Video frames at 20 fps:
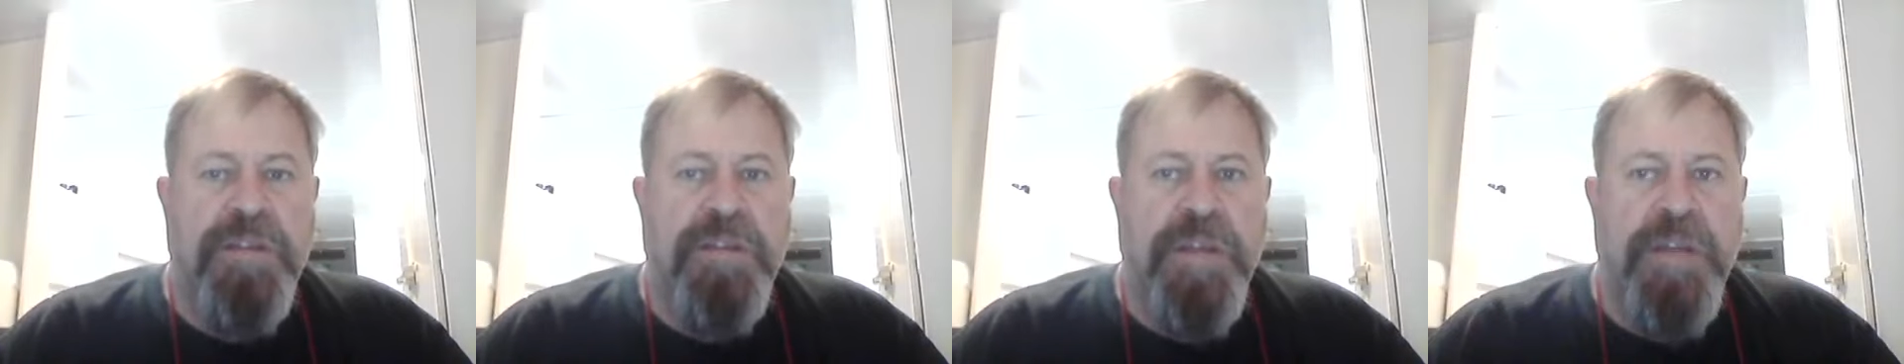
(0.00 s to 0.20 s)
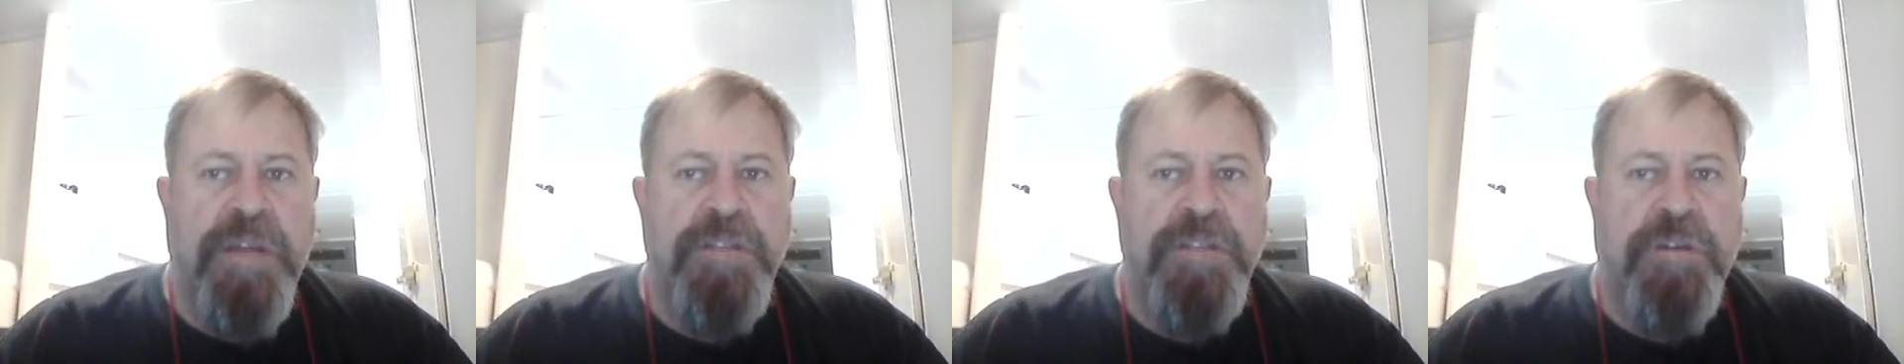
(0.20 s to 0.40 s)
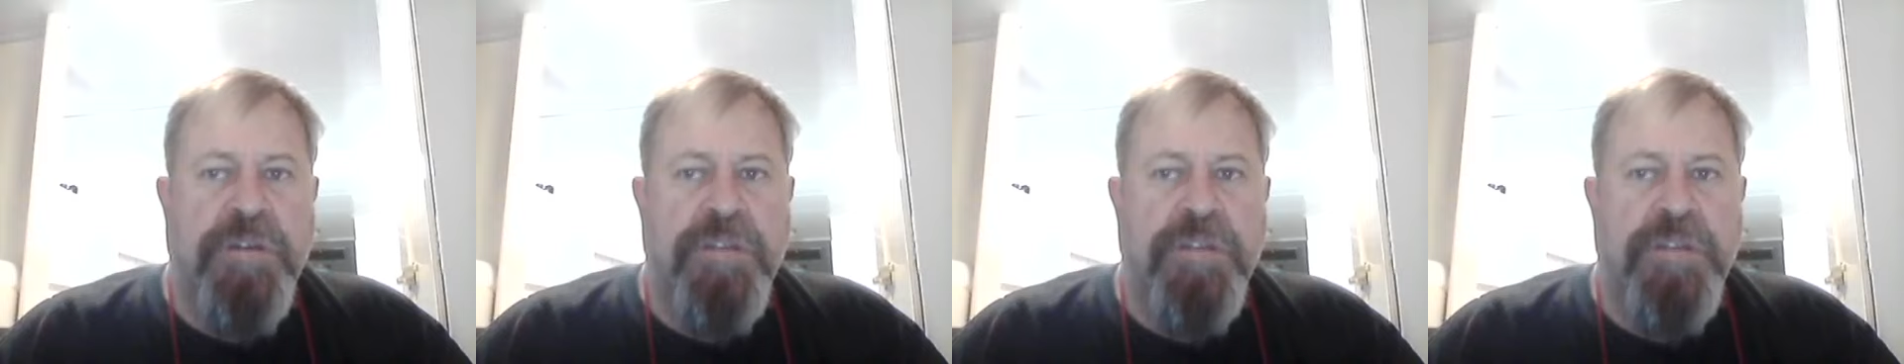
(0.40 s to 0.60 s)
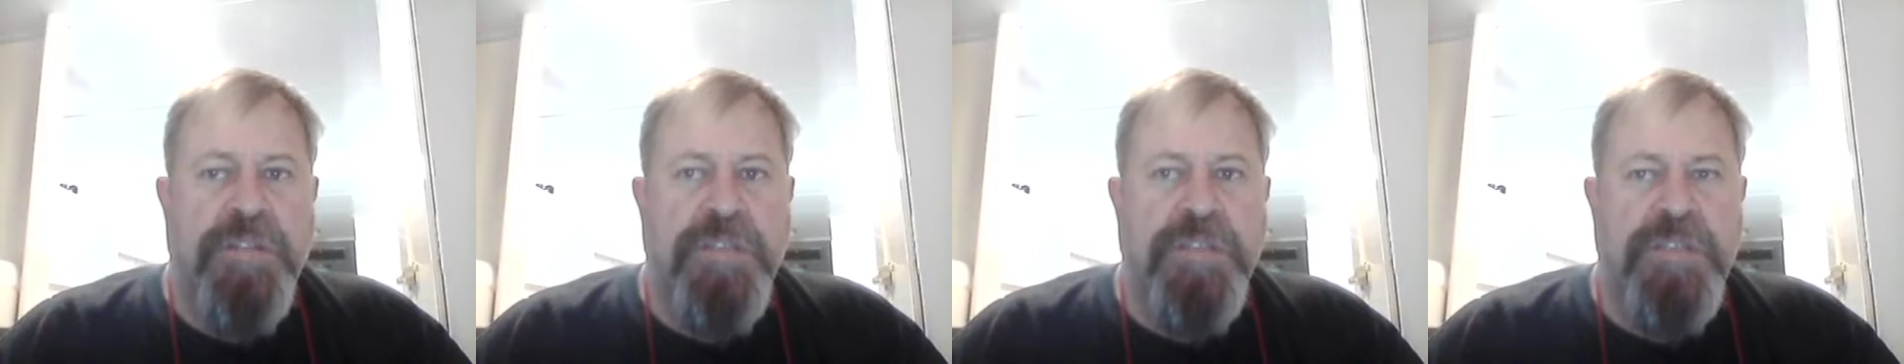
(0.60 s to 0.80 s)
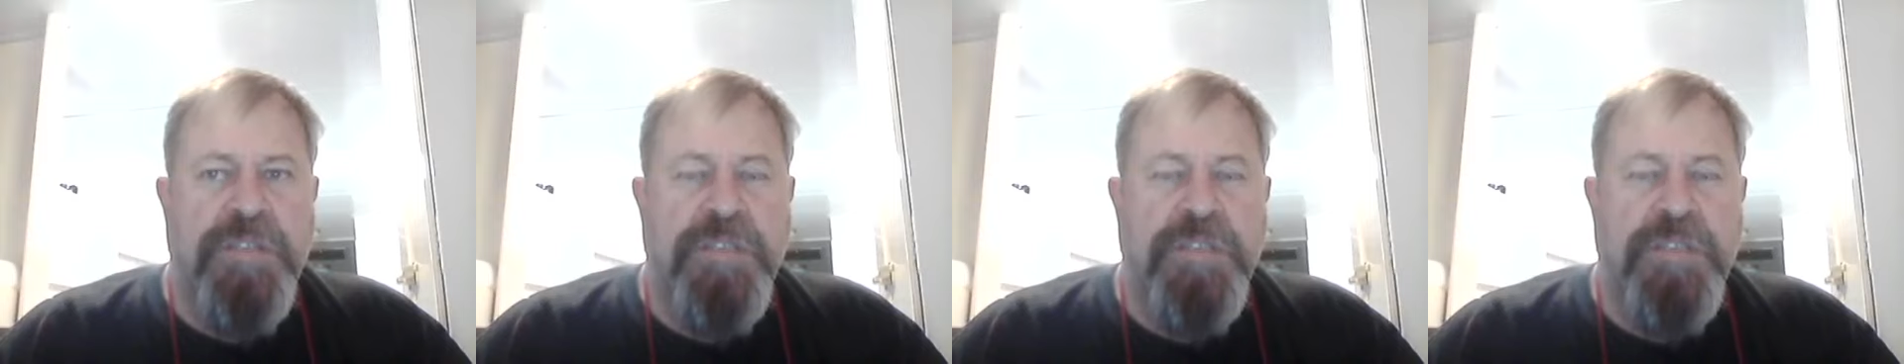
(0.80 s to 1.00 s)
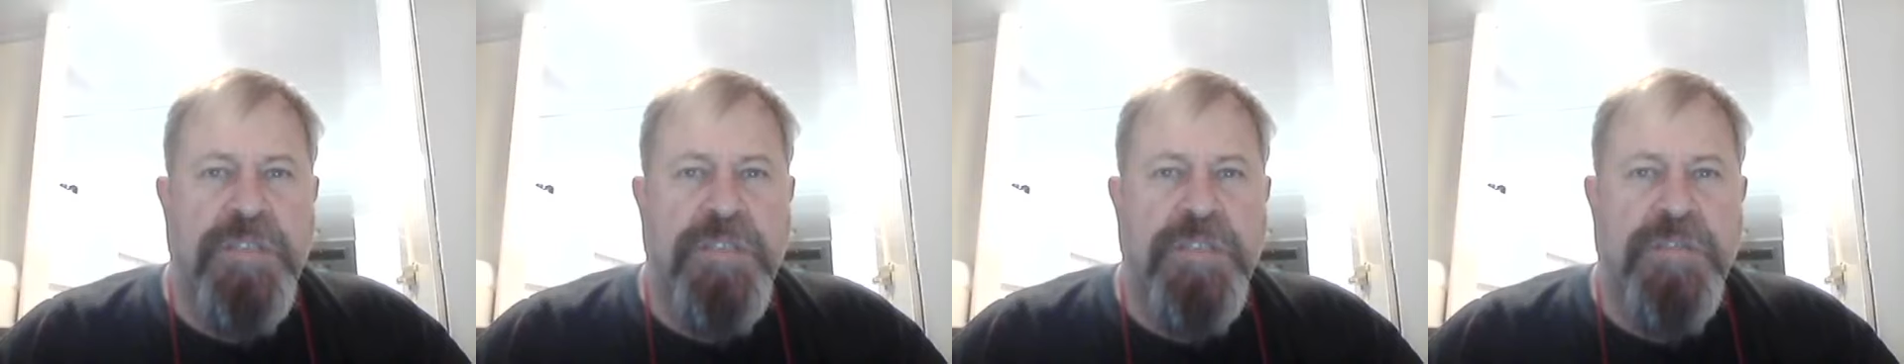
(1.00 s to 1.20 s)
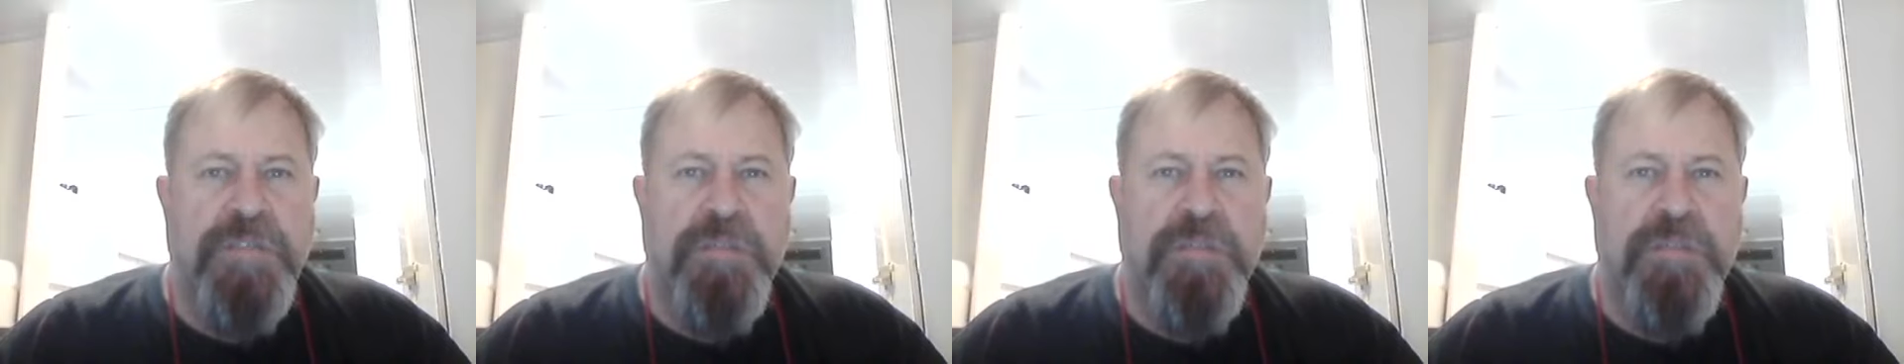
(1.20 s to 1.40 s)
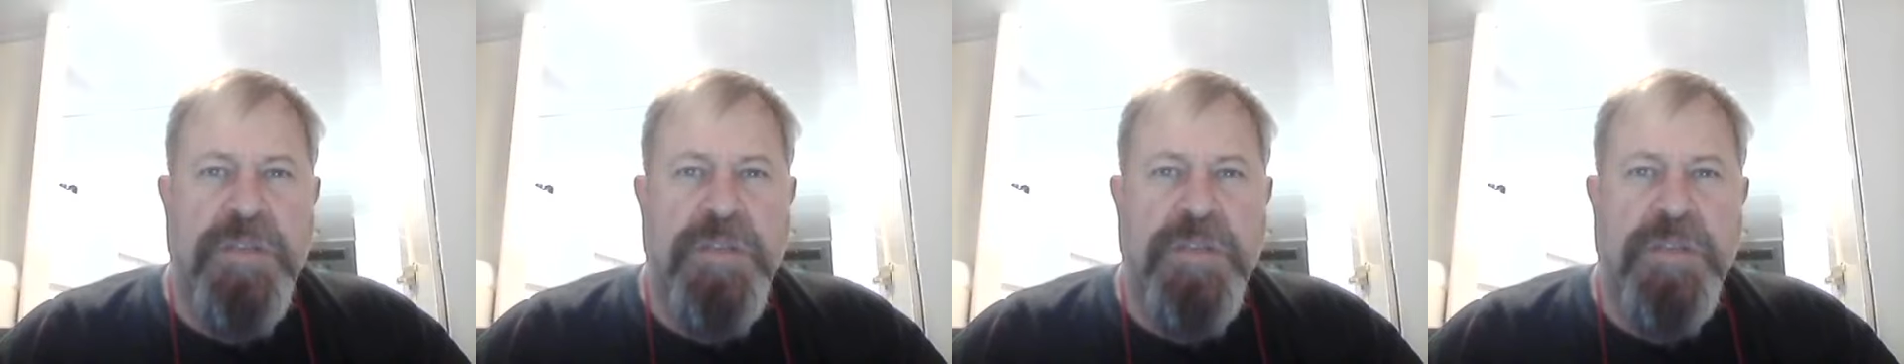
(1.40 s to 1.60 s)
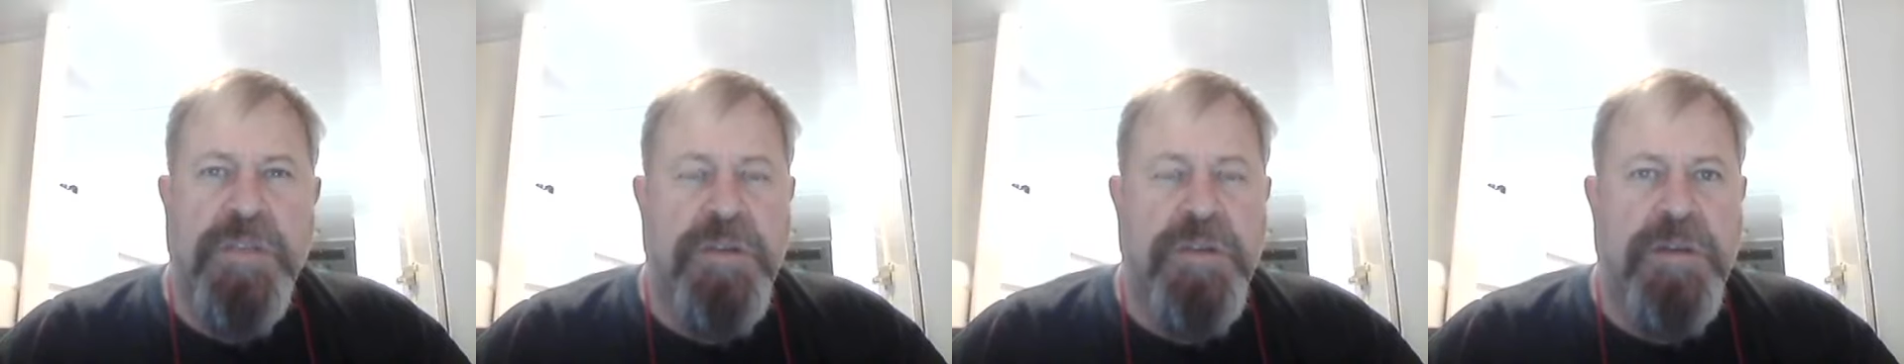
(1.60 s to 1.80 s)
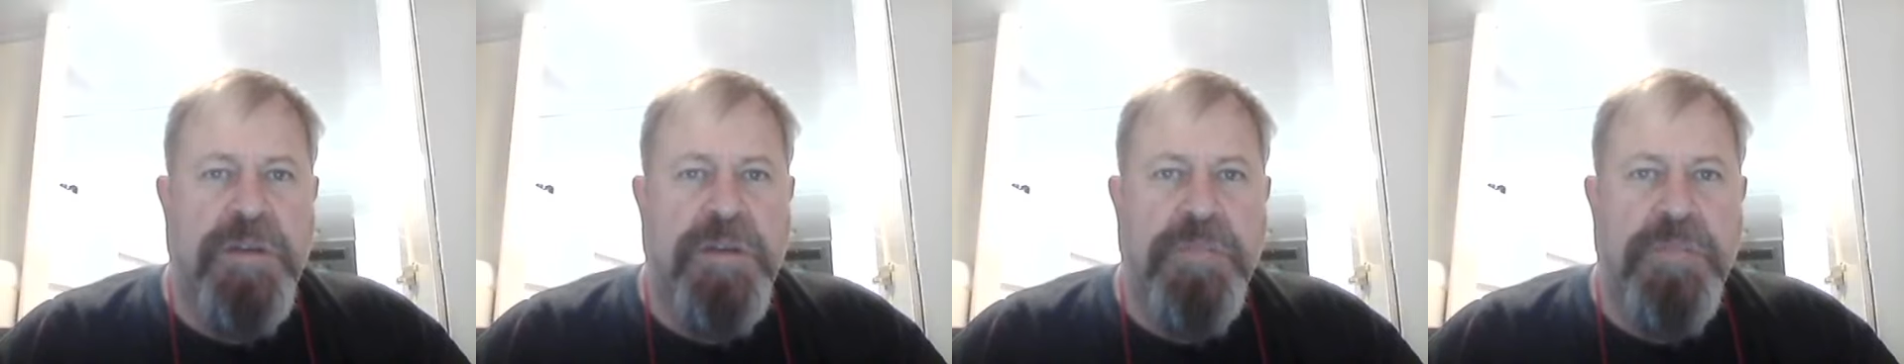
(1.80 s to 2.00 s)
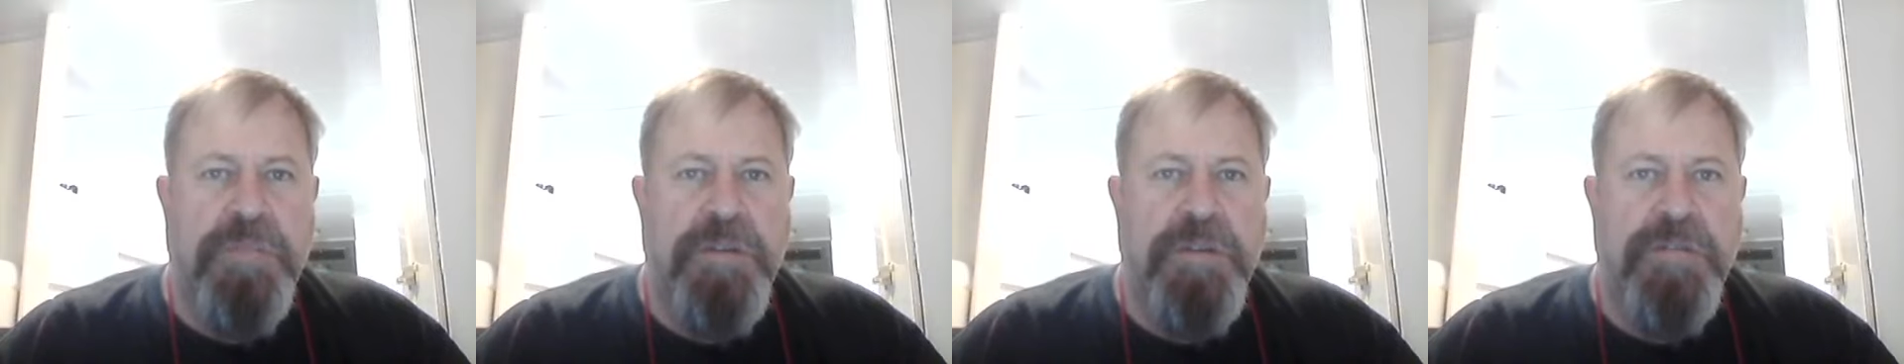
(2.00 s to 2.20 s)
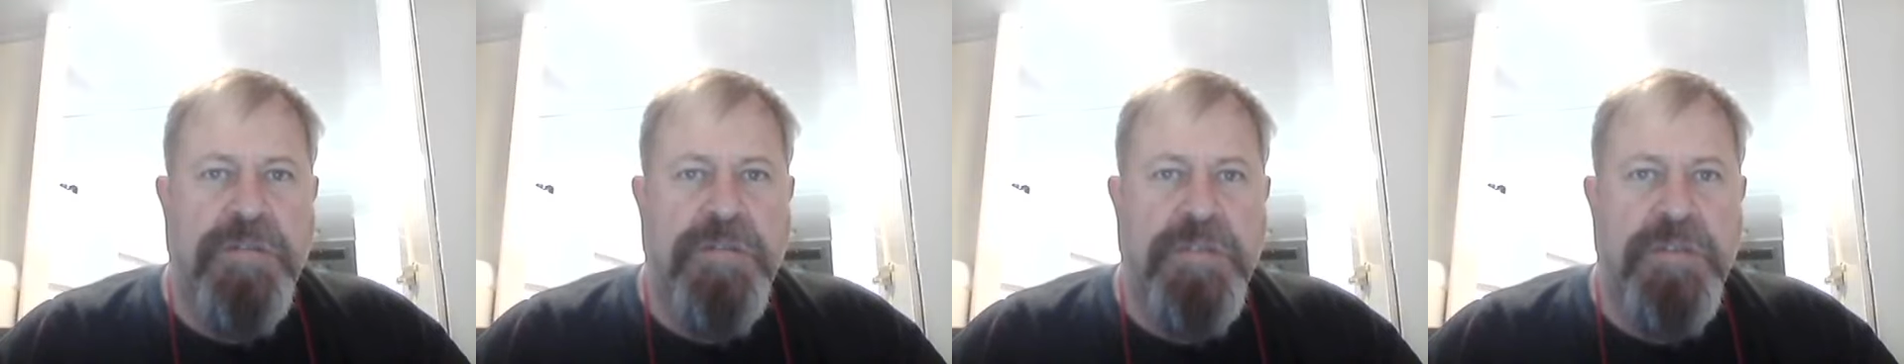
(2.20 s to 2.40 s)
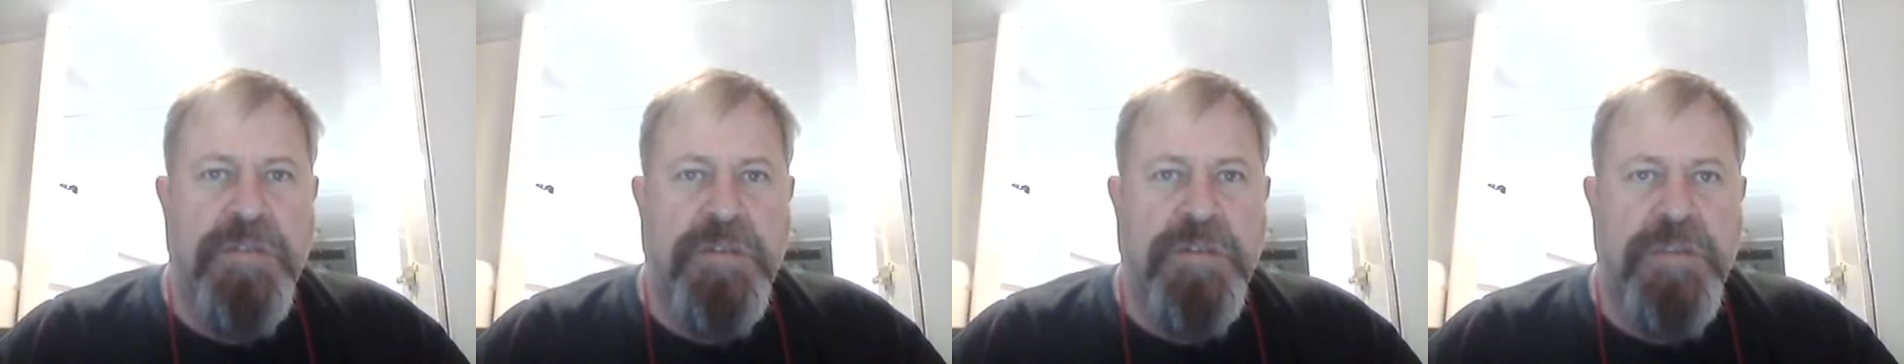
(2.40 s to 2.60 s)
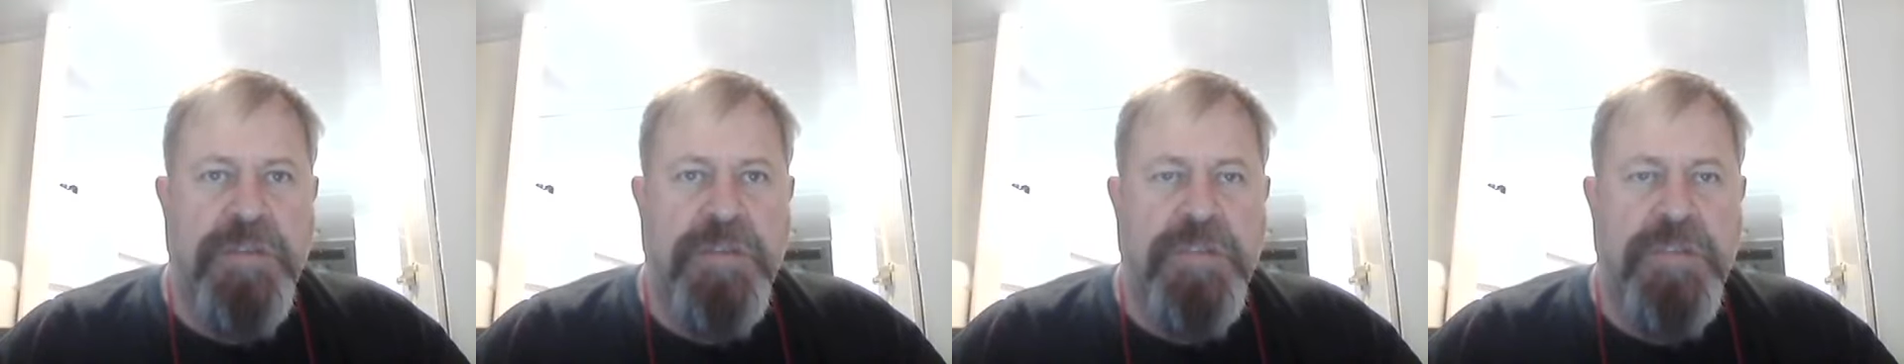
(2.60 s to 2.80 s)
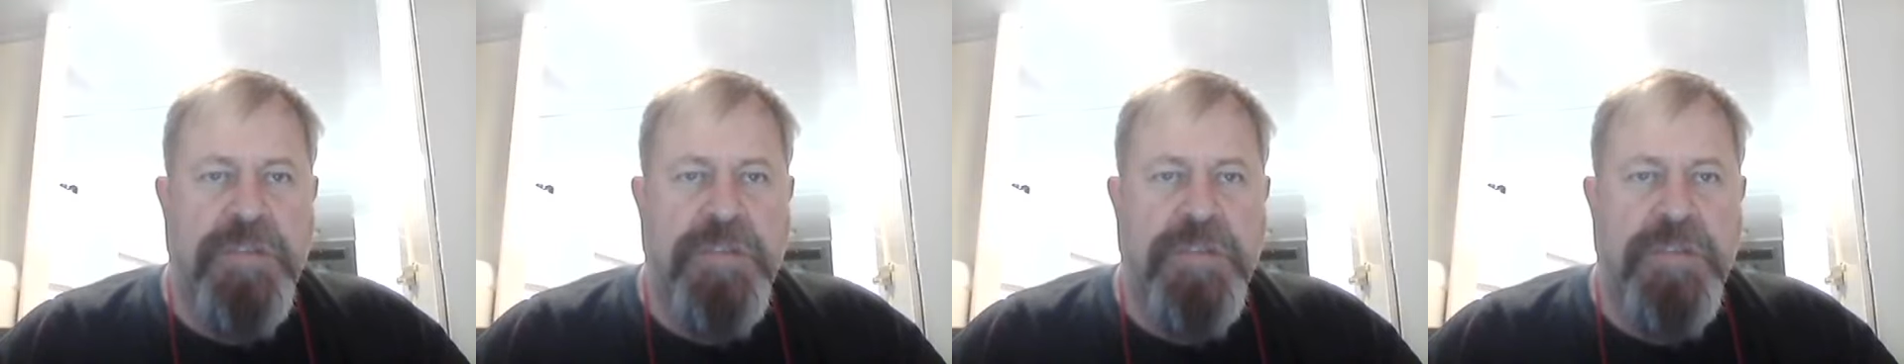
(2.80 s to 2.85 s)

that geology is extremely interesting.